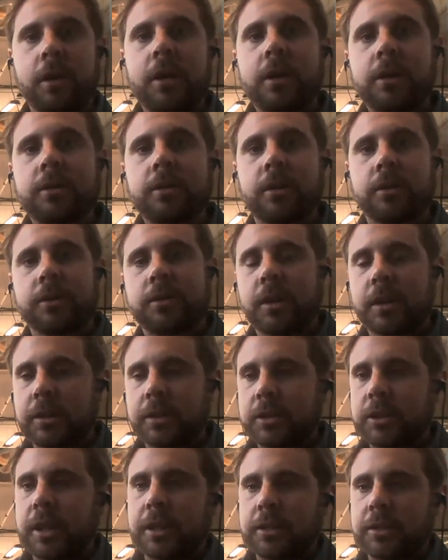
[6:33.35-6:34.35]
So the Sun
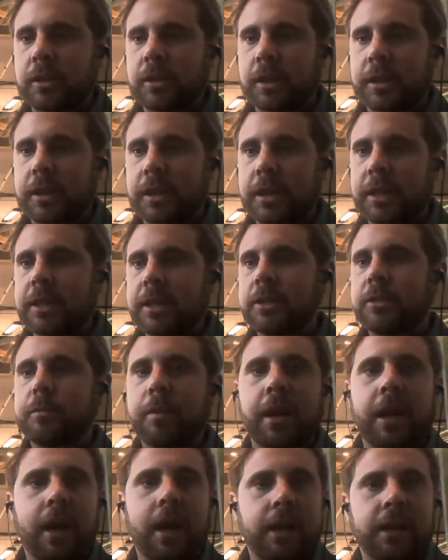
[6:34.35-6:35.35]
Exchange is like a lease
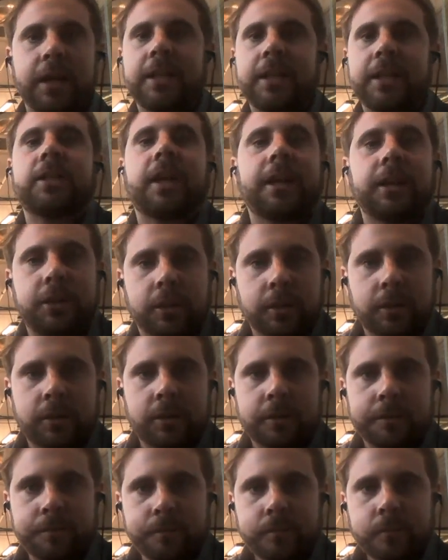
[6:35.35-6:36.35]

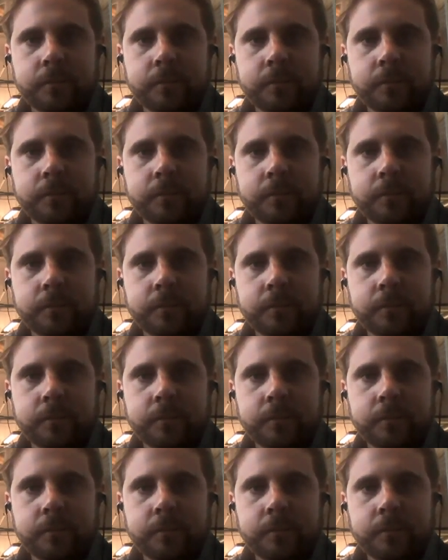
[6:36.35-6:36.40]
agent,